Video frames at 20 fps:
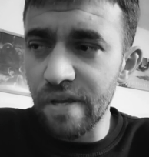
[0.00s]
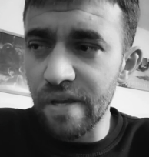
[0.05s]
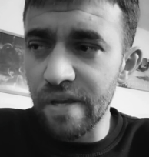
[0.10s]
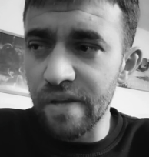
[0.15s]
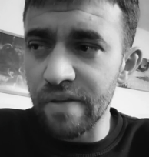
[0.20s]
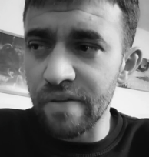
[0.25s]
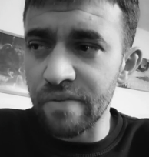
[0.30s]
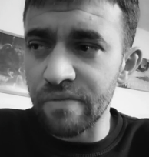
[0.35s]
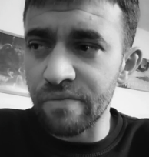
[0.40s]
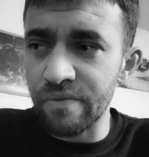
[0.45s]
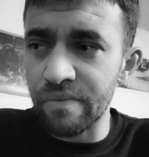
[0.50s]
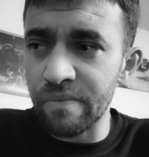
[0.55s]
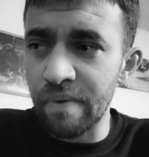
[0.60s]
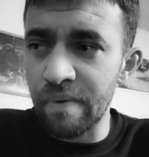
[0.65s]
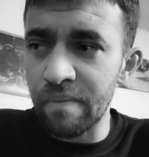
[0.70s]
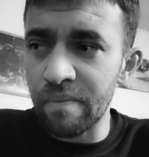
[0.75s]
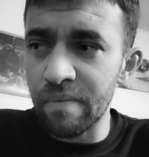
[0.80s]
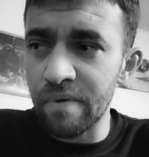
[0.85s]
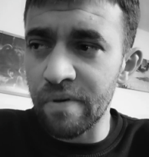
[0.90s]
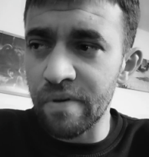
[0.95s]
I can
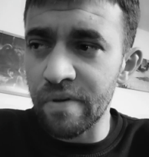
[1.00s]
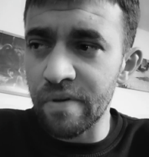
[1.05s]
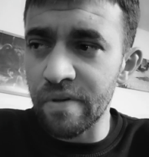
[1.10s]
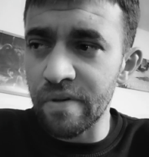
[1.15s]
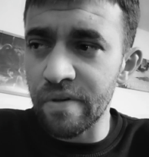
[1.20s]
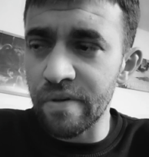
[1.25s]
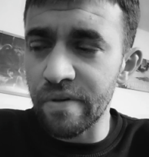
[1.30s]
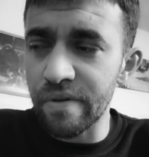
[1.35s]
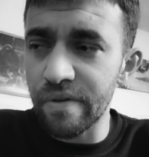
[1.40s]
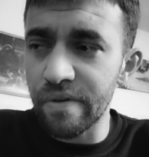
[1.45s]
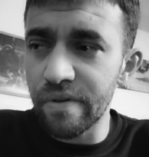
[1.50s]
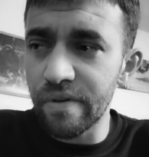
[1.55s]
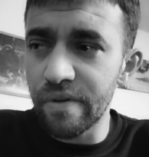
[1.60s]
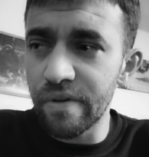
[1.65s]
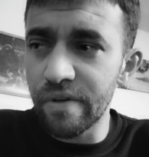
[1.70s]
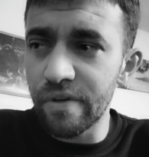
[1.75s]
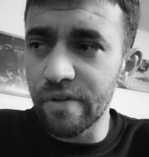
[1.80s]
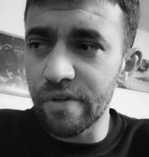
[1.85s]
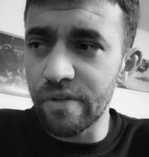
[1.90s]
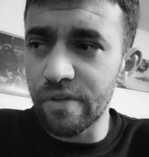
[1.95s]
remember
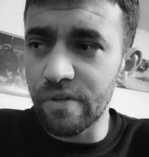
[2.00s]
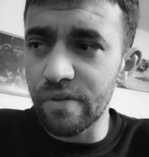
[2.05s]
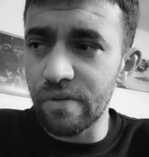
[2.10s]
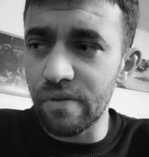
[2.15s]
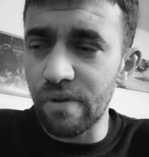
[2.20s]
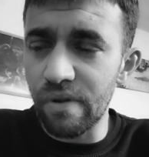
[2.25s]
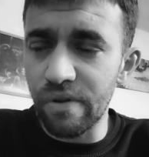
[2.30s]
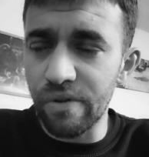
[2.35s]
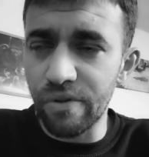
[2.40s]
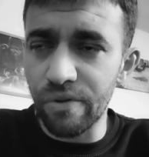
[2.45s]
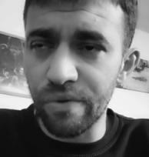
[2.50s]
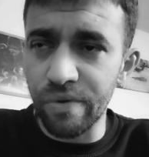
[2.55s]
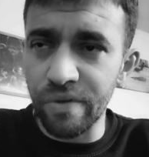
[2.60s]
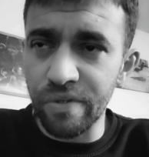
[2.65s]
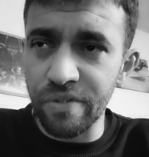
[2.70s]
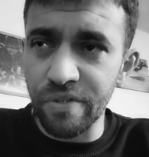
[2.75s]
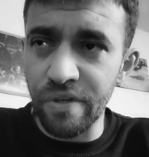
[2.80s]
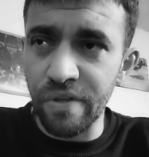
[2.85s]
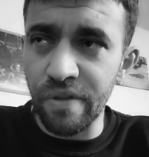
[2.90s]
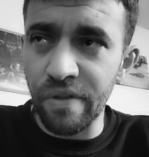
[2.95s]
doing
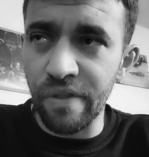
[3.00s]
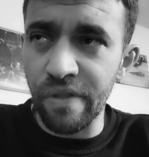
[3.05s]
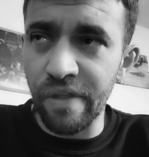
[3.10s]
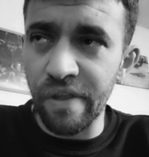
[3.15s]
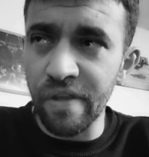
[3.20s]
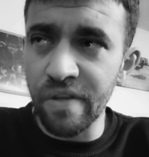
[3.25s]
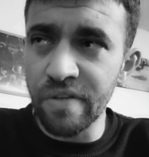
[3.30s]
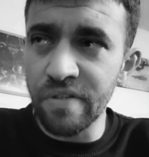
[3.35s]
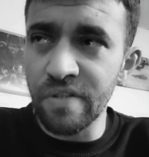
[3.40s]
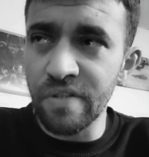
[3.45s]
certain things,